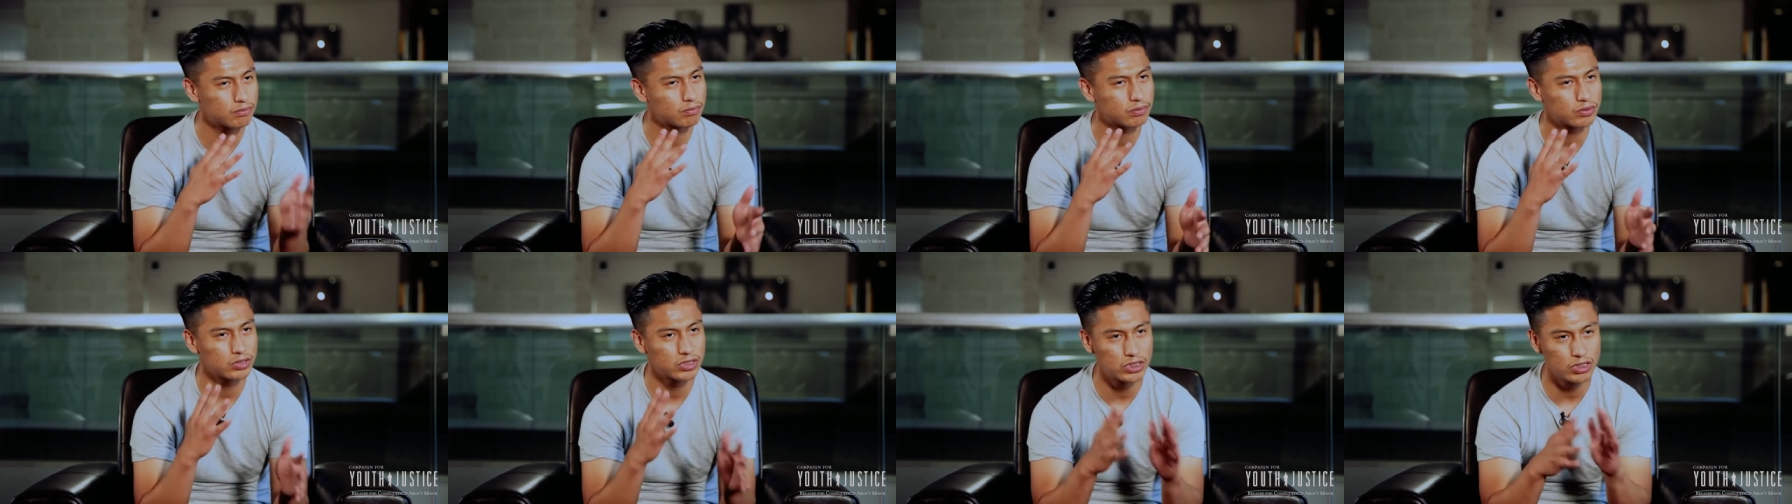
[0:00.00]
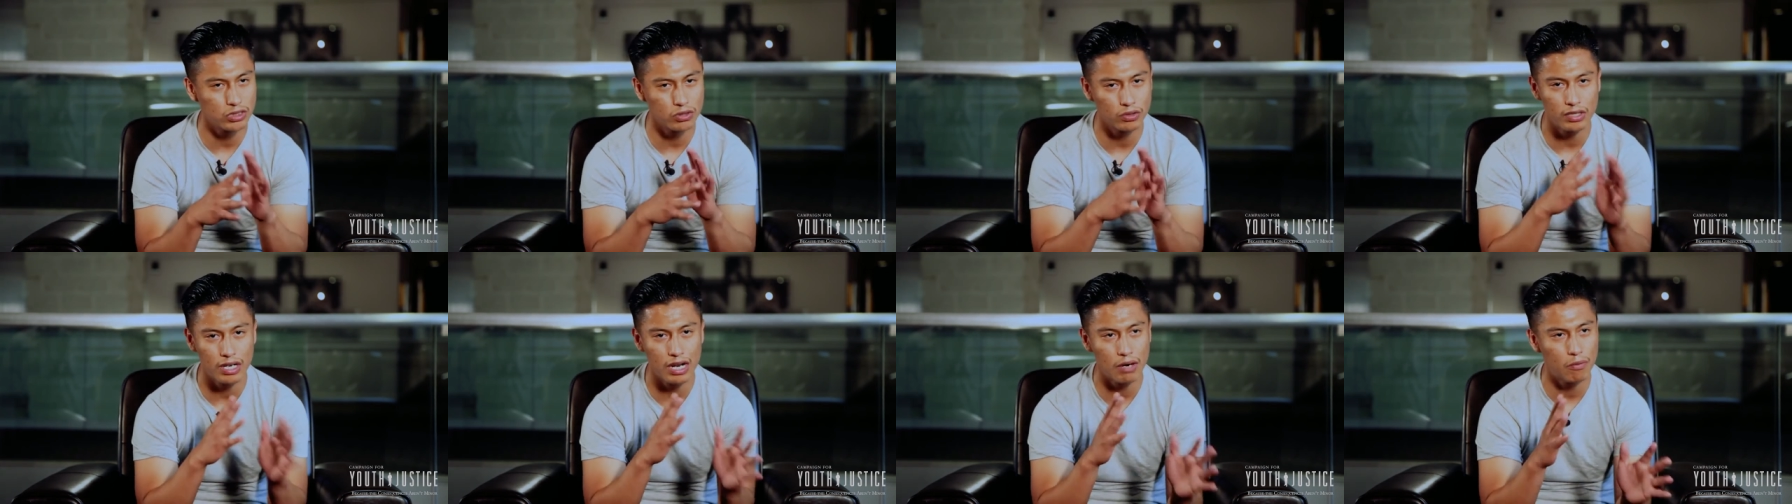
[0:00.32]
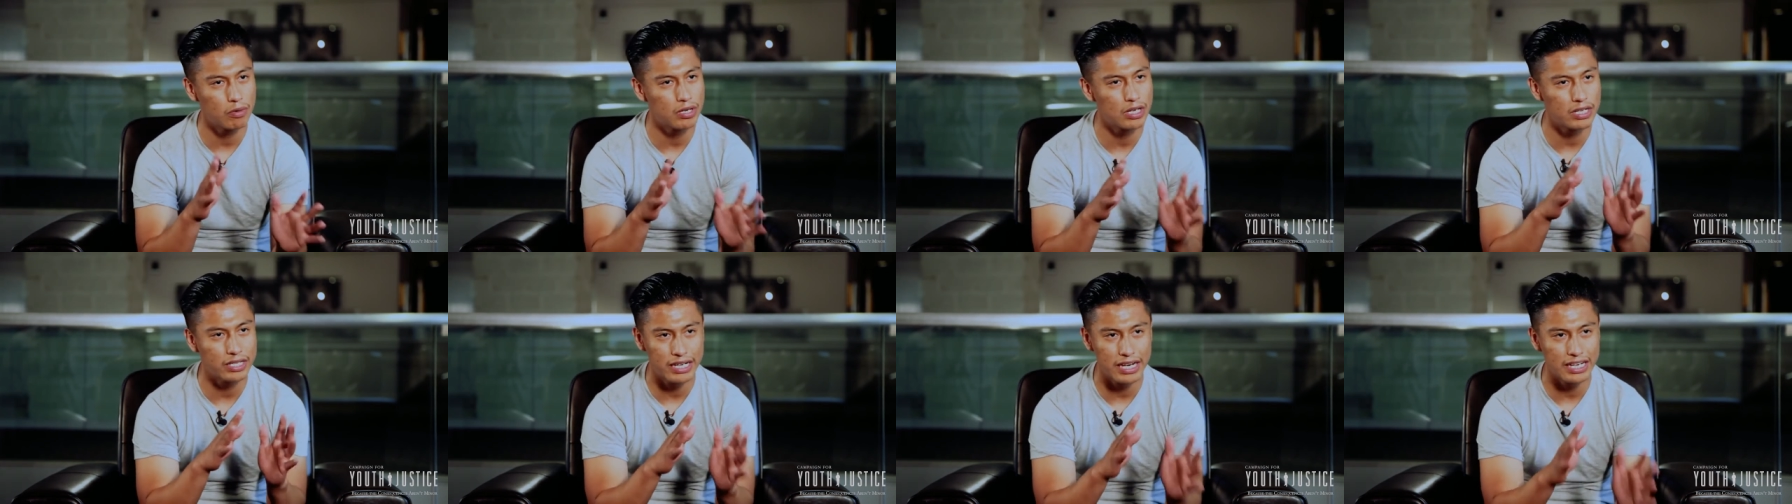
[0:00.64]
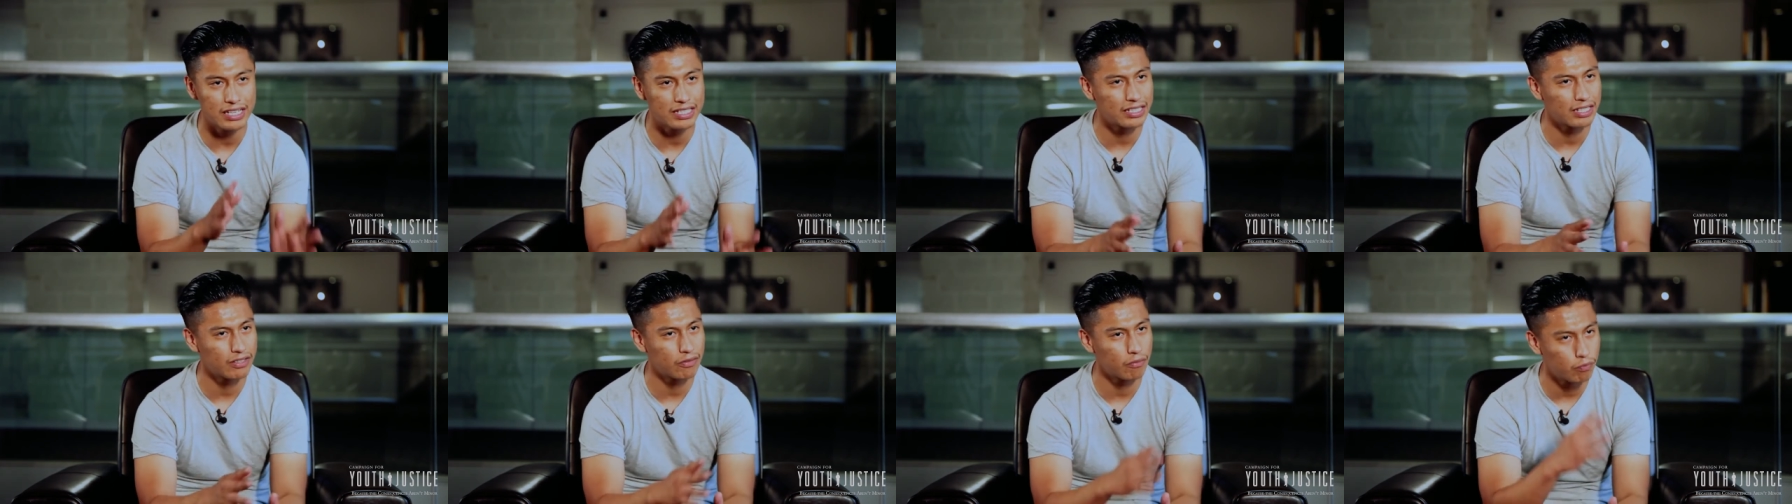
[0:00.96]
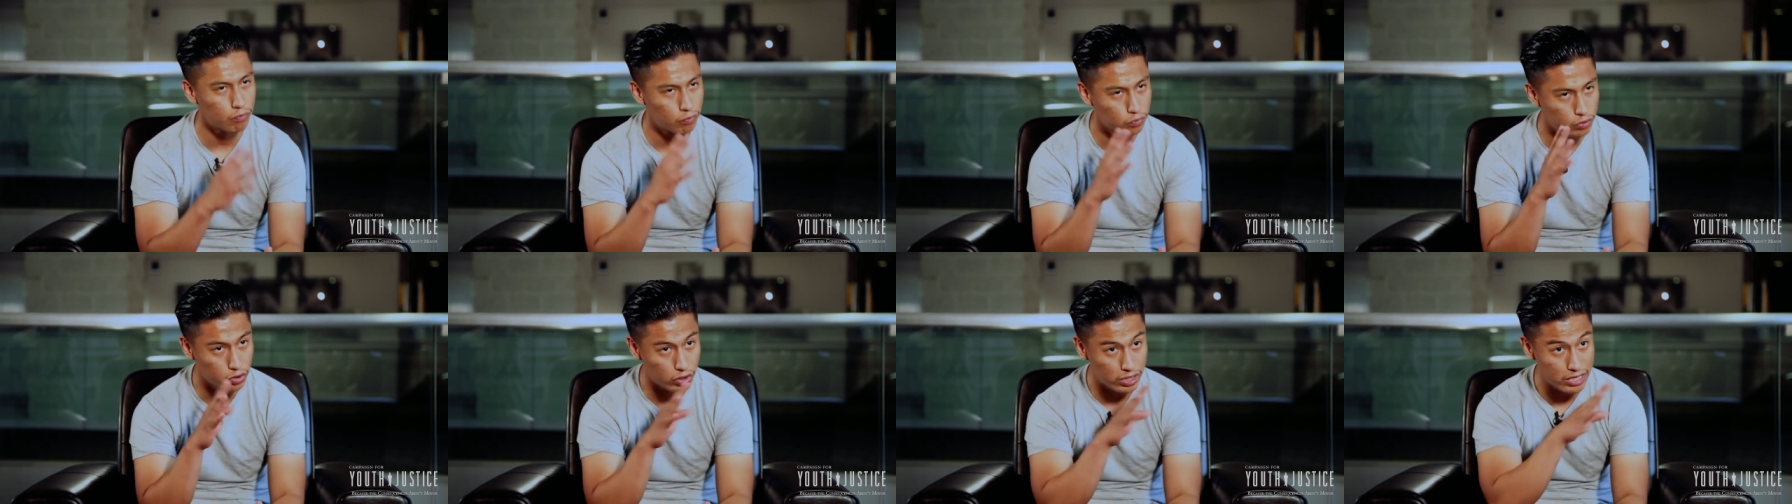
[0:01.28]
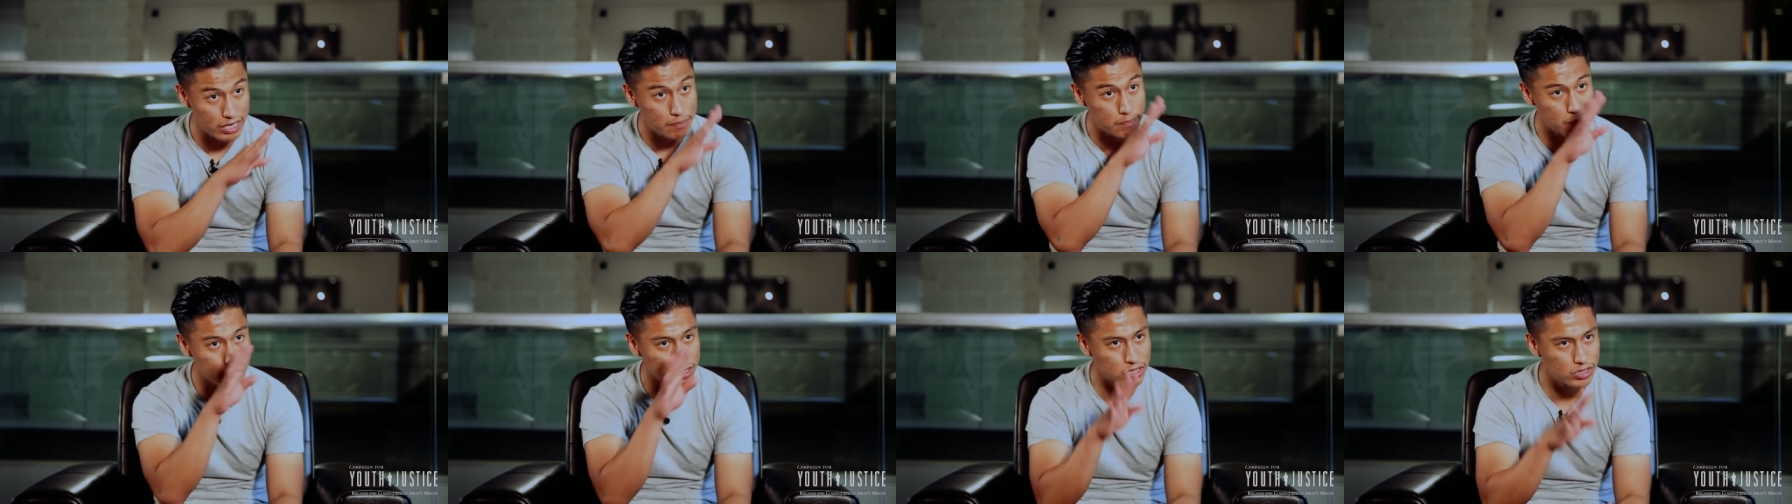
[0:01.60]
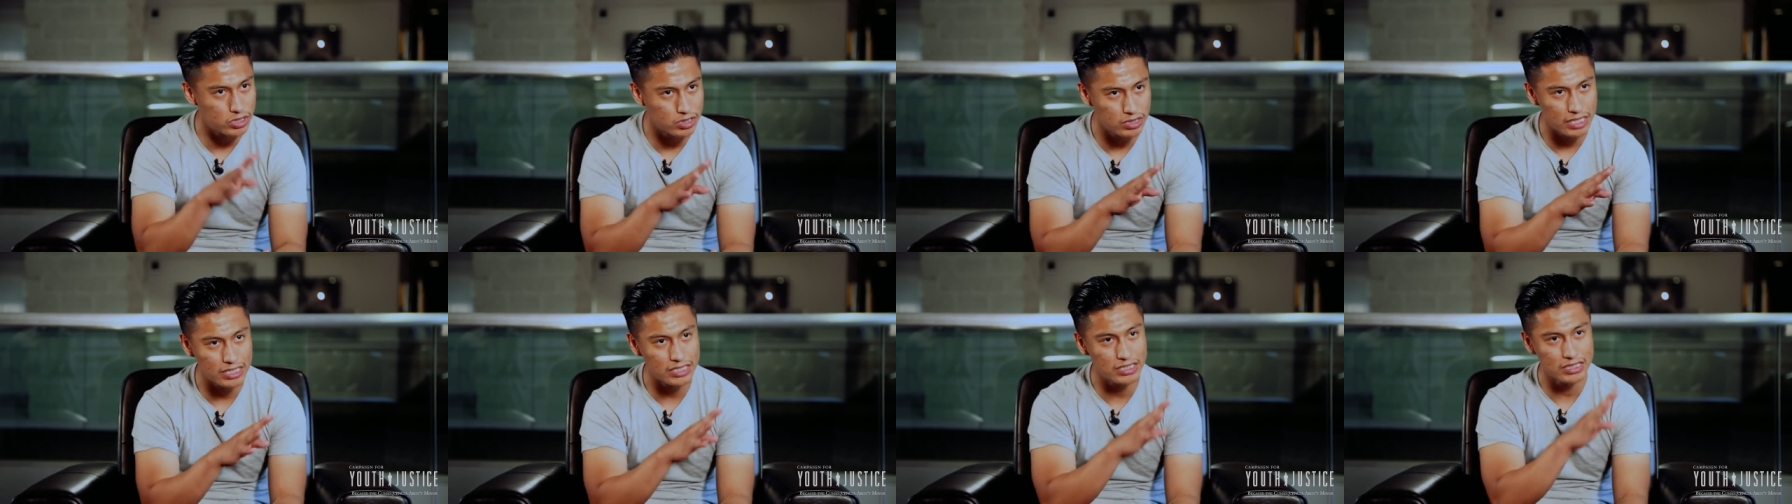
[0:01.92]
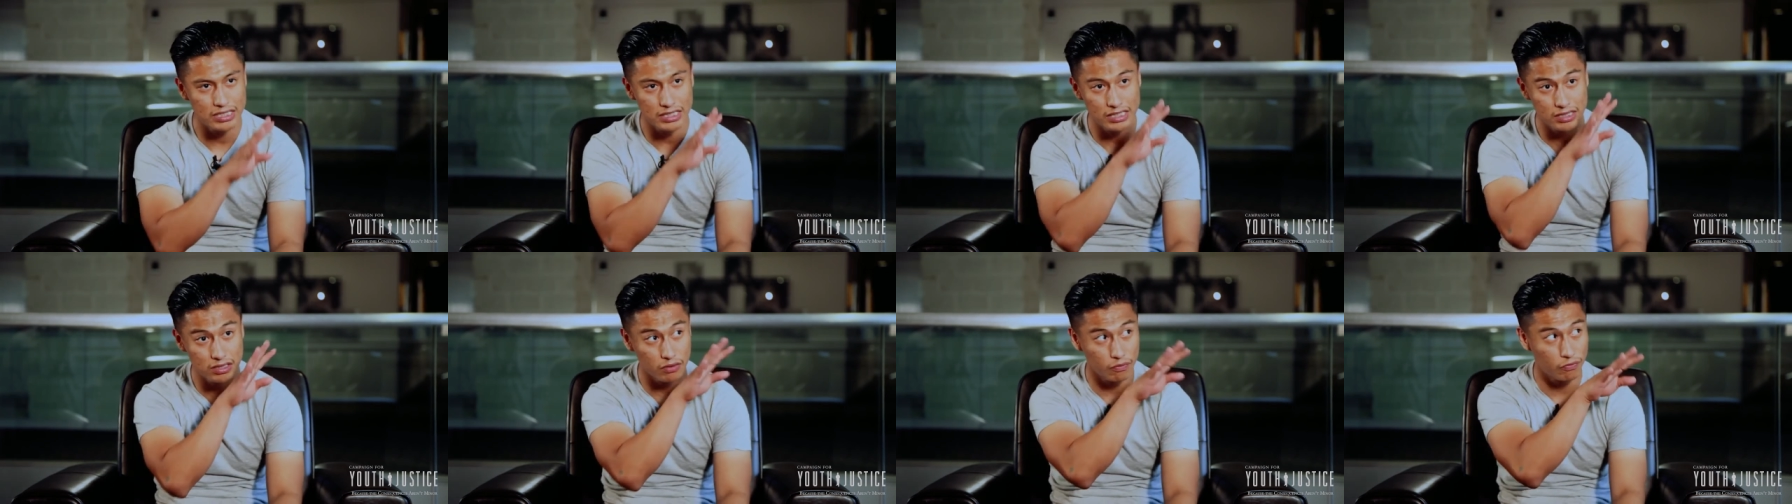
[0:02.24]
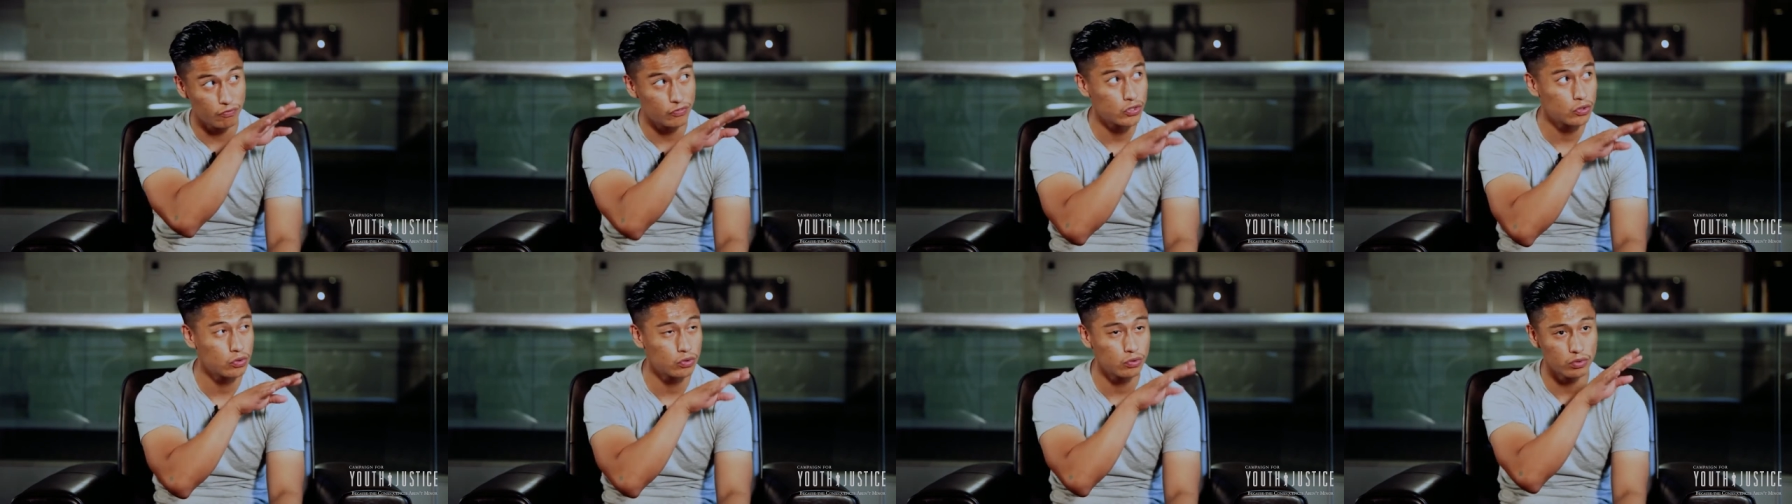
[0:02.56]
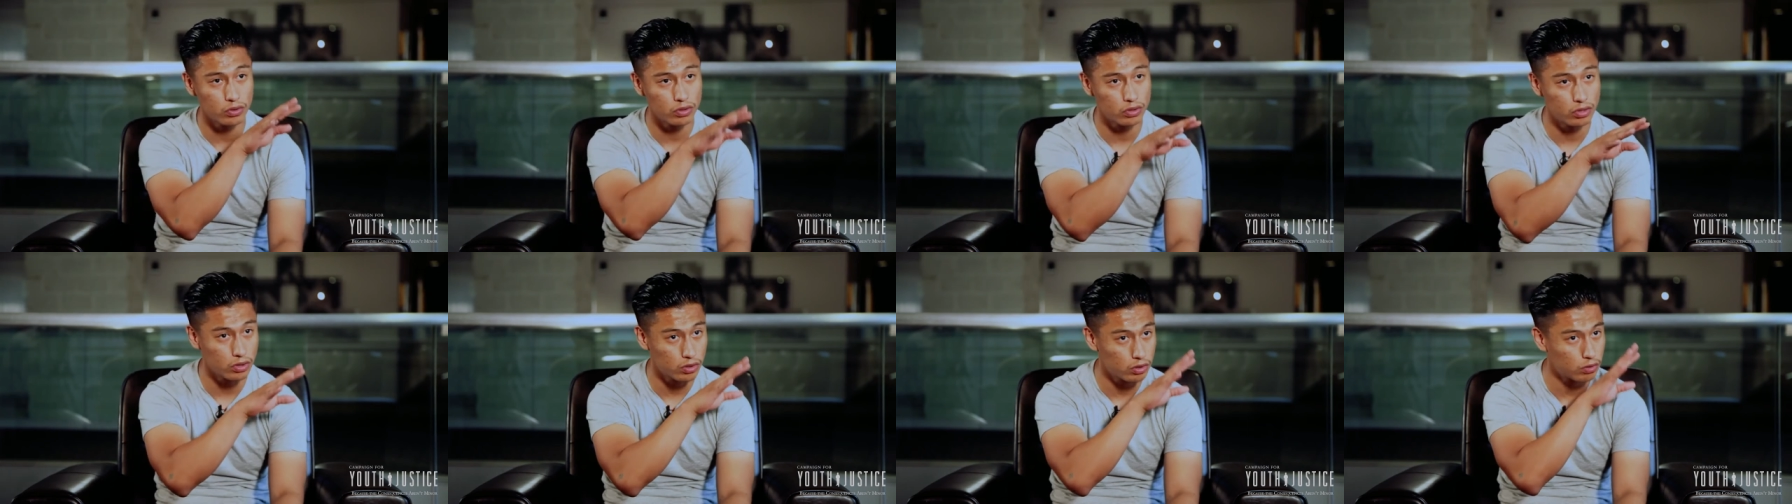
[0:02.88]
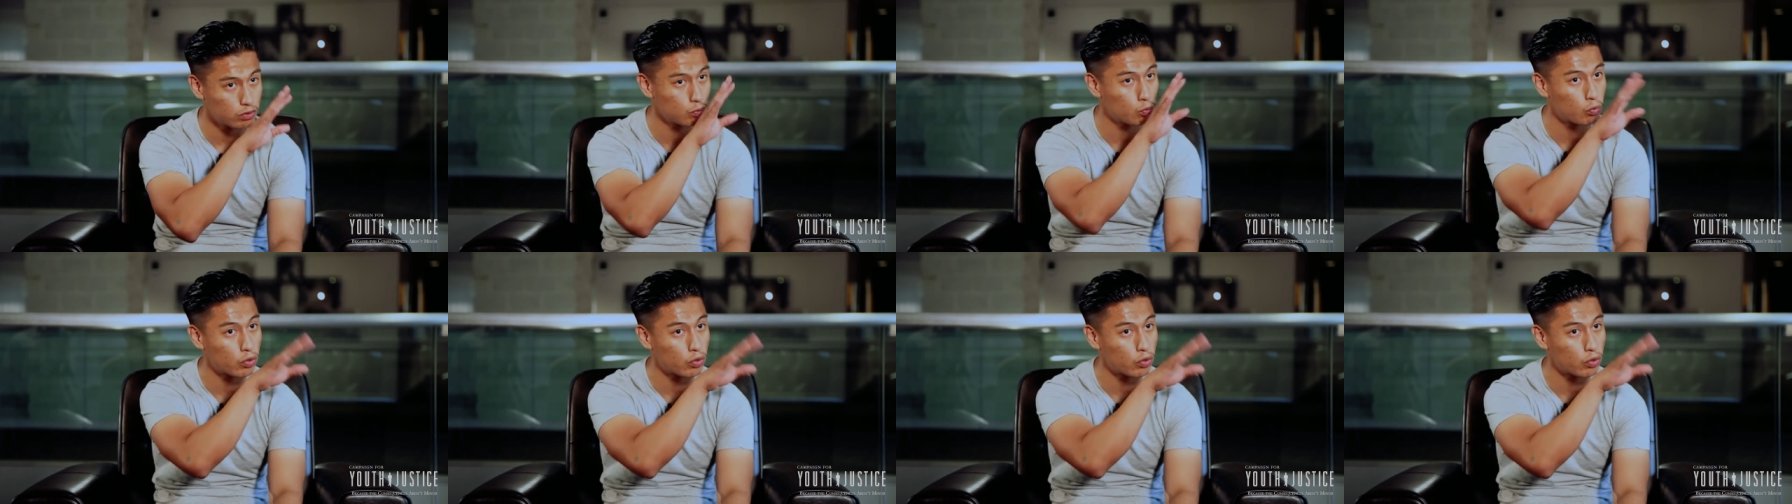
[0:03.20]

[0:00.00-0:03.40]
still not really getting the, the image, not seeing the view, the,